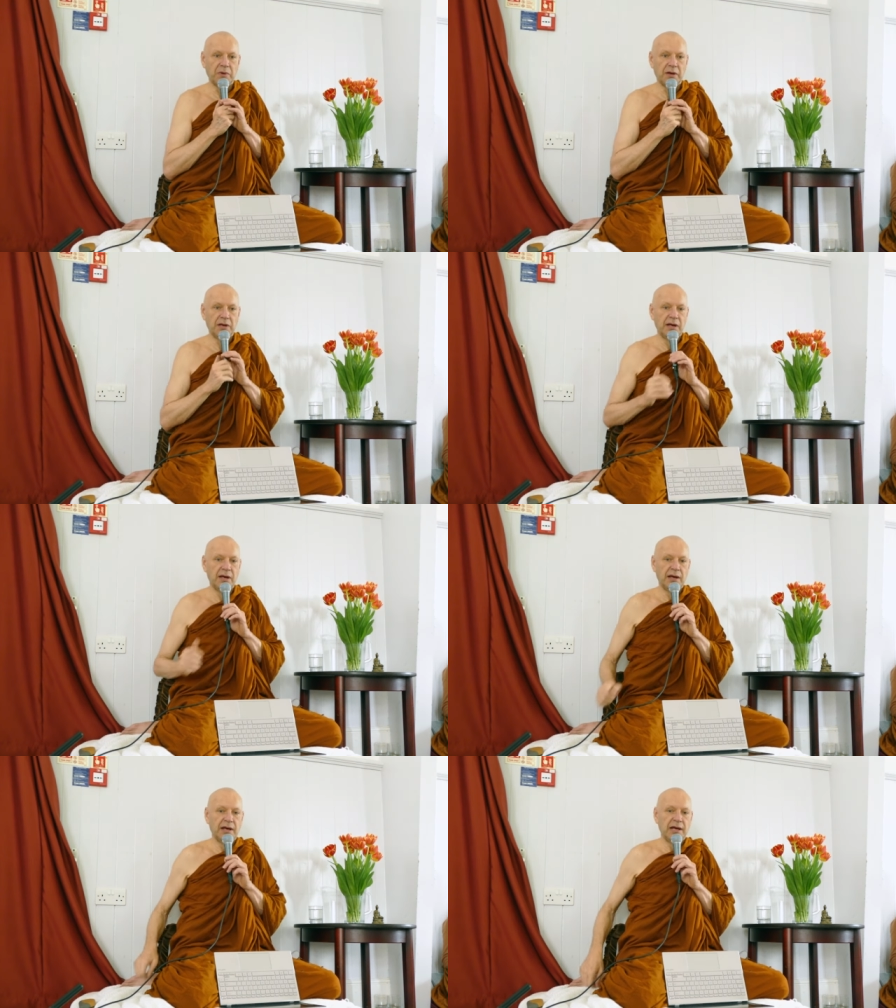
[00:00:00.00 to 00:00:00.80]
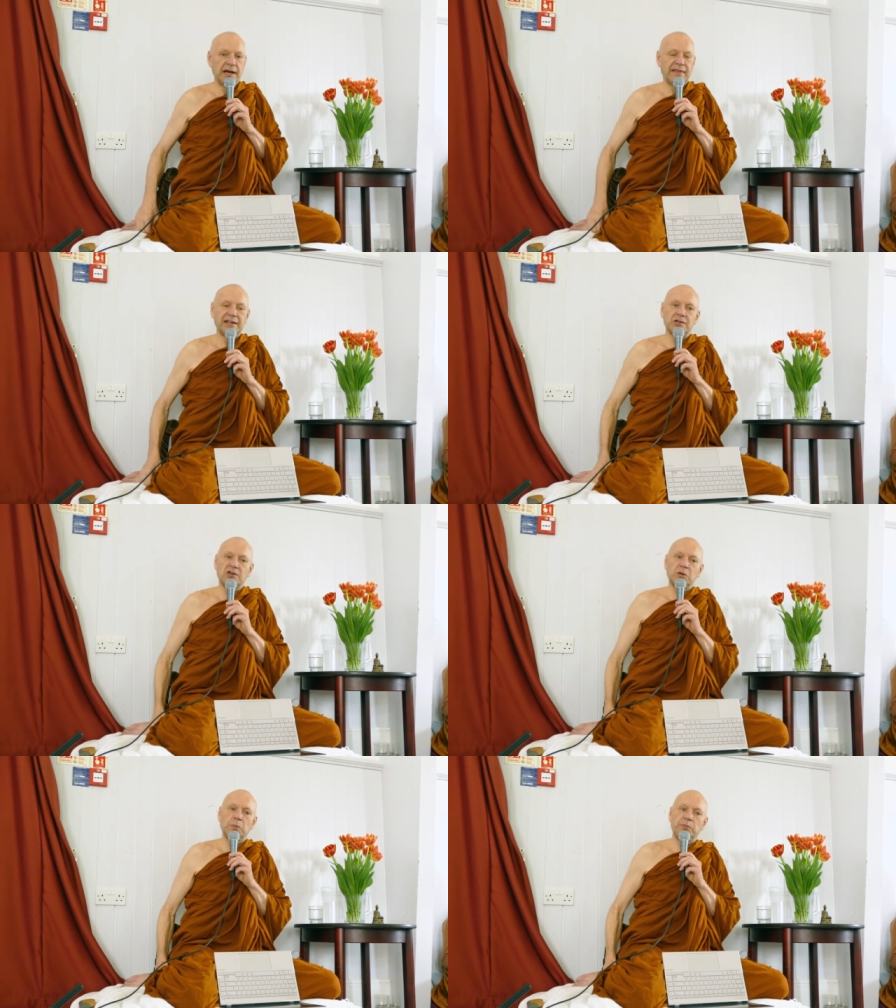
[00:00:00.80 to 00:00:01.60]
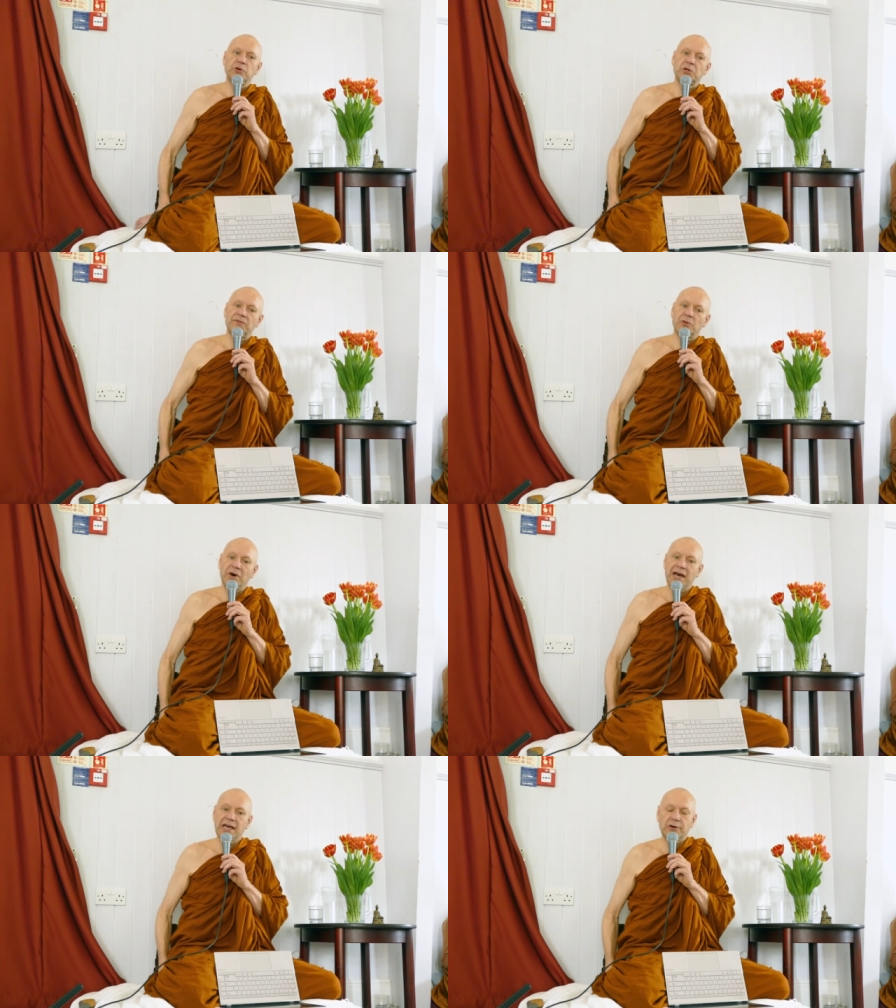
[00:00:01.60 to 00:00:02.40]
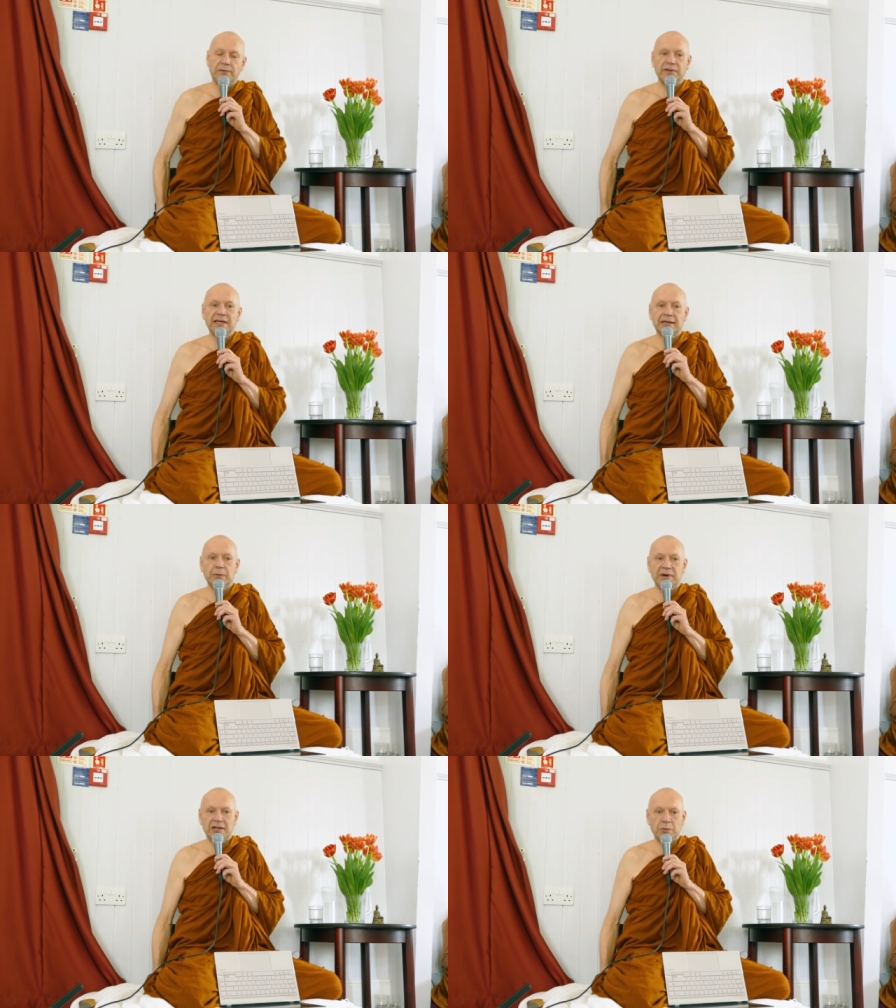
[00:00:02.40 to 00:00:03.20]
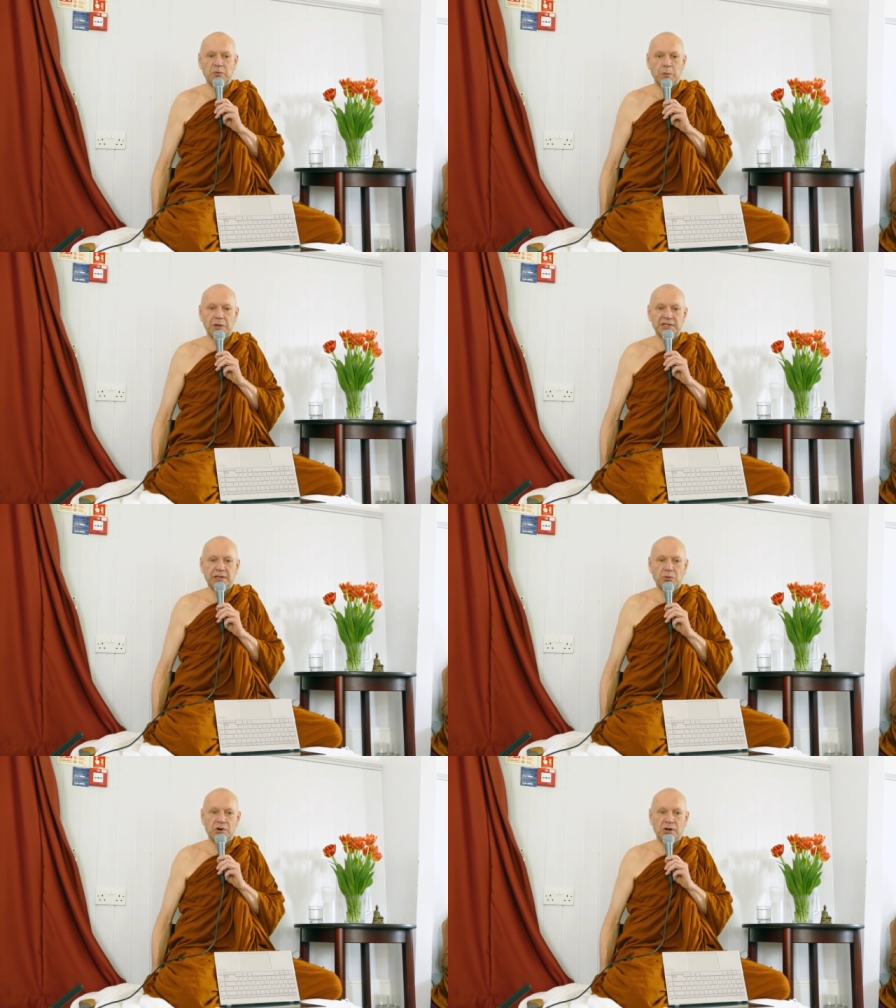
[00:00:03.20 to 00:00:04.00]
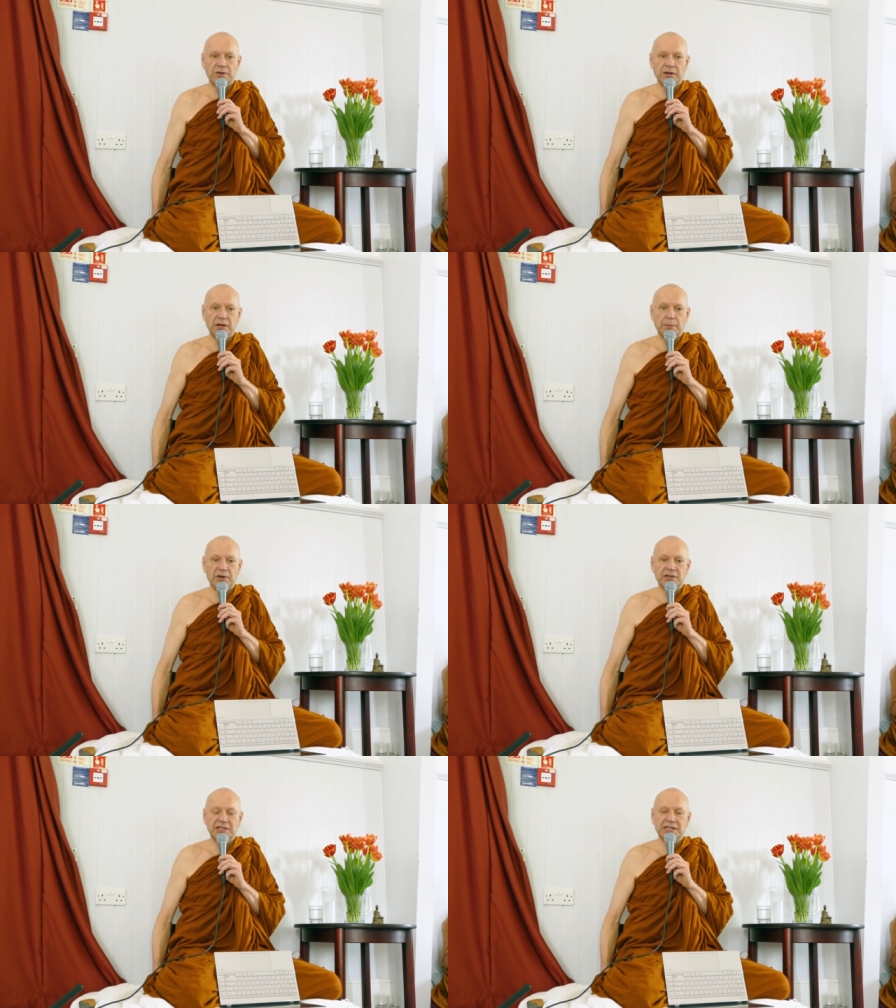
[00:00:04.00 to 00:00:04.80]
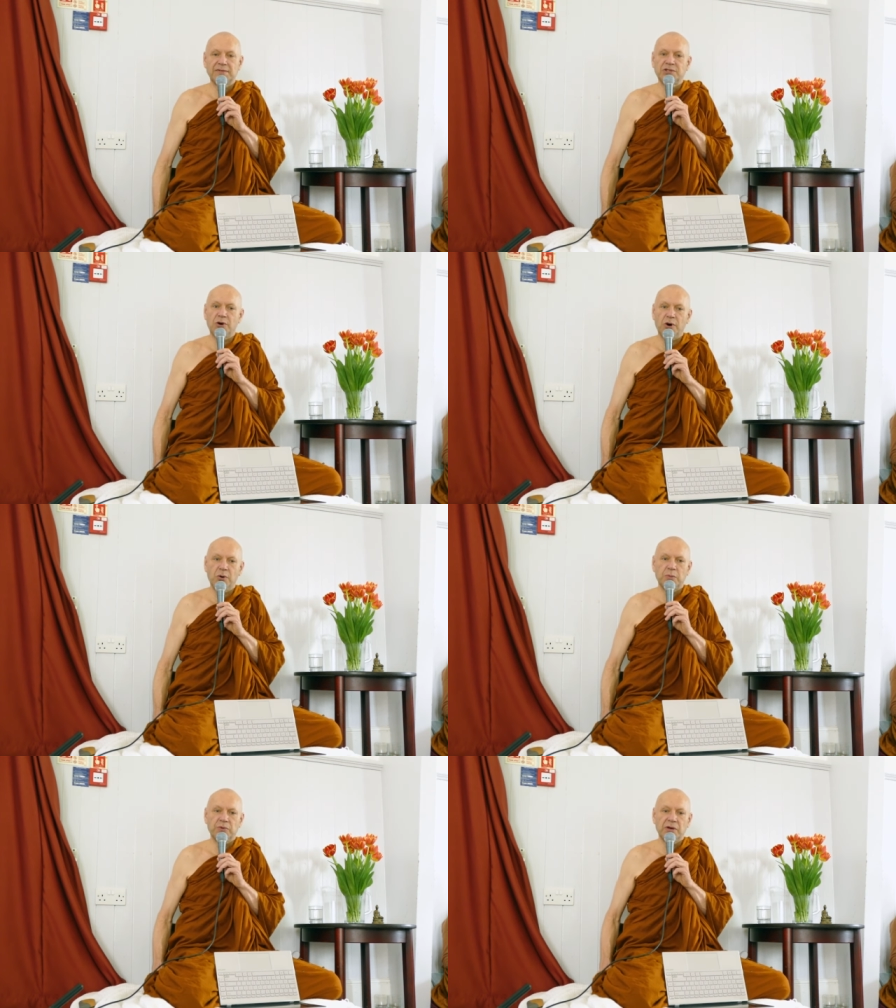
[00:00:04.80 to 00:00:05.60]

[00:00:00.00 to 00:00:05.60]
Uh, that is such a beautiful way of thinking about the problems in the world uh, because it gives you hope.